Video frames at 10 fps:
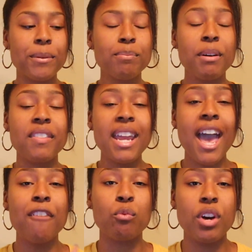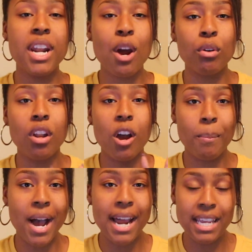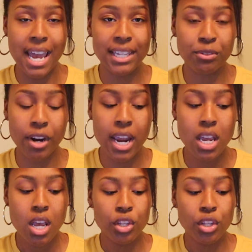But they have 1 hour long podcasts, right?